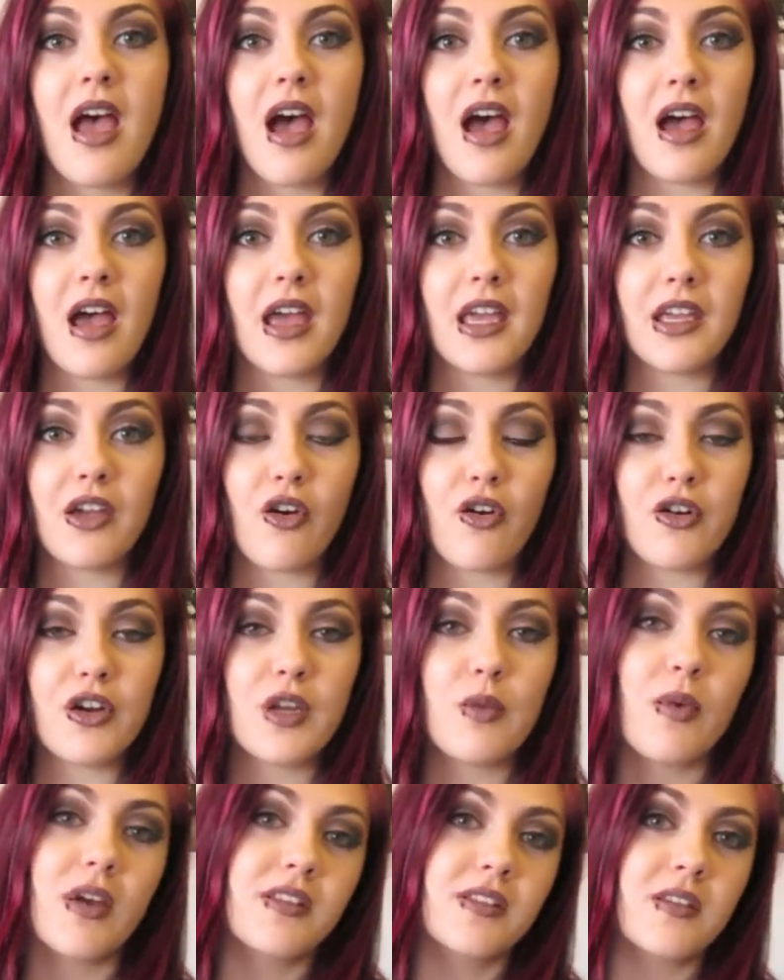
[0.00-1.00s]
I
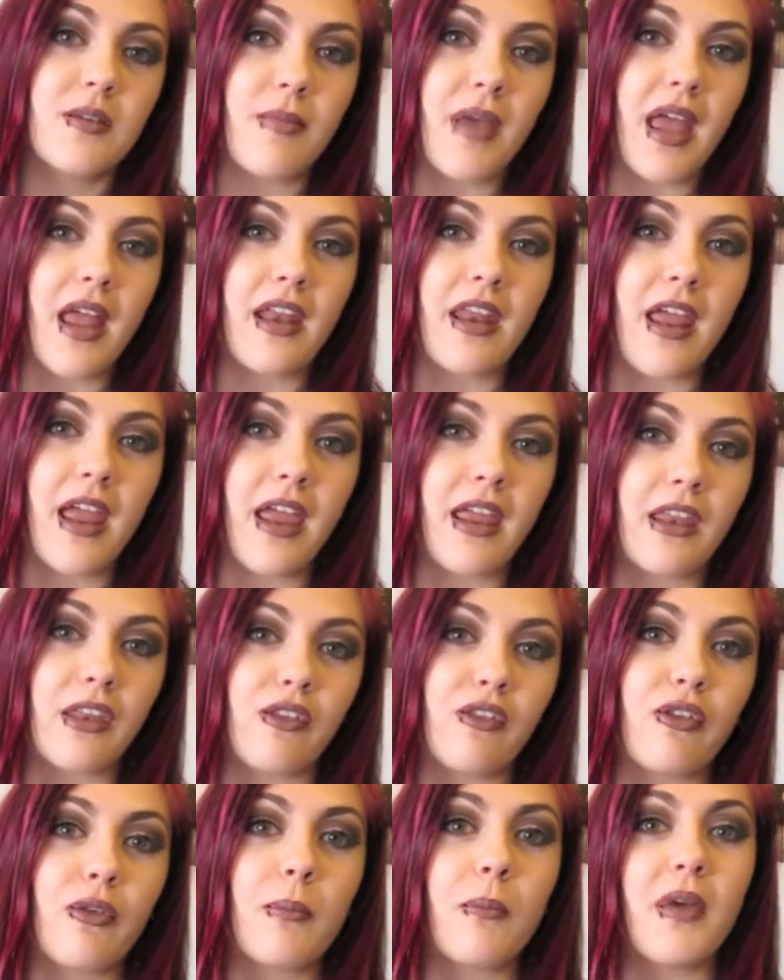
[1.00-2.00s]
already went to bed and